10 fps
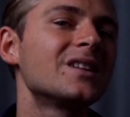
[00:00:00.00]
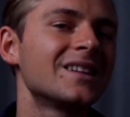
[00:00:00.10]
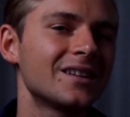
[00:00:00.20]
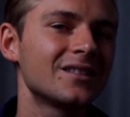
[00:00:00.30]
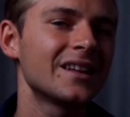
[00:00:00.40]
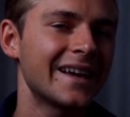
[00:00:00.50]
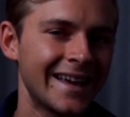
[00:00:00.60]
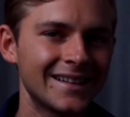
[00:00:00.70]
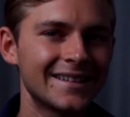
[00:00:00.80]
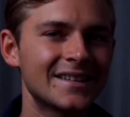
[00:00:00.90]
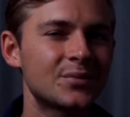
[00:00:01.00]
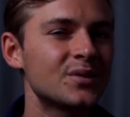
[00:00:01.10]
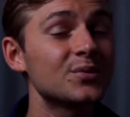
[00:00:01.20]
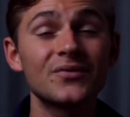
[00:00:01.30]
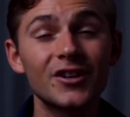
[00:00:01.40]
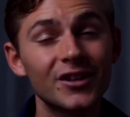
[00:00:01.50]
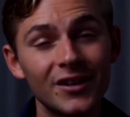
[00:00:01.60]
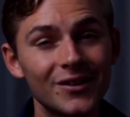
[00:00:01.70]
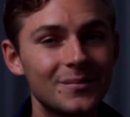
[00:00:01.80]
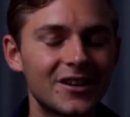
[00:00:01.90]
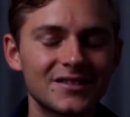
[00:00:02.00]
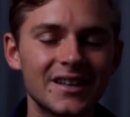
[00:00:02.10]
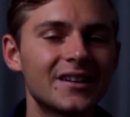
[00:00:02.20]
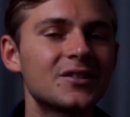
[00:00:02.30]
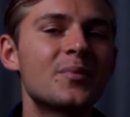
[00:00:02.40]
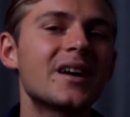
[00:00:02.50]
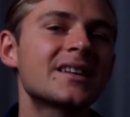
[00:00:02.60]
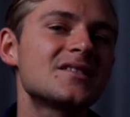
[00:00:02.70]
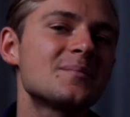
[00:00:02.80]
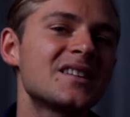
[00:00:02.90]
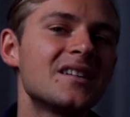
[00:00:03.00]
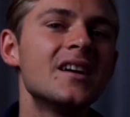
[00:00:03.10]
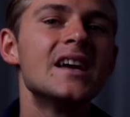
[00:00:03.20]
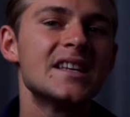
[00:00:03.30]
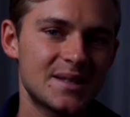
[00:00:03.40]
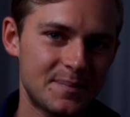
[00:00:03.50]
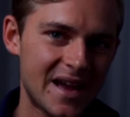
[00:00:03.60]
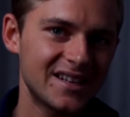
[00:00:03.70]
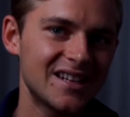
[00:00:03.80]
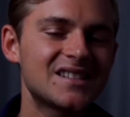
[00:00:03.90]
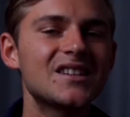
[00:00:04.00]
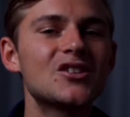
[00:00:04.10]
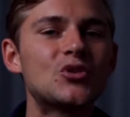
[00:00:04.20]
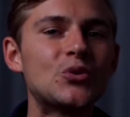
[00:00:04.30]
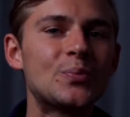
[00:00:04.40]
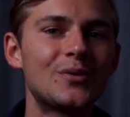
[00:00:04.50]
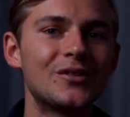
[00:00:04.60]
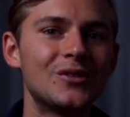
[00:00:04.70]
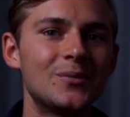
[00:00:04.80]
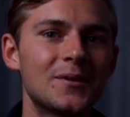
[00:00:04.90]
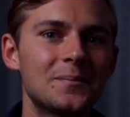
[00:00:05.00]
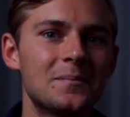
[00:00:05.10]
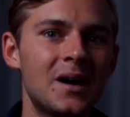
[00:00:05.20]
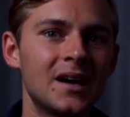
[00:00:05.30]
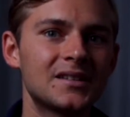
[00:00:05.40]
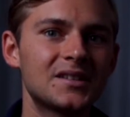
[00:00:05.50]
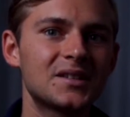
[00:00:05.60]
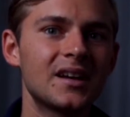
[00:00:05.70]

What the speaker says: little English, which was very good because I got to practice my Spanish super duper much.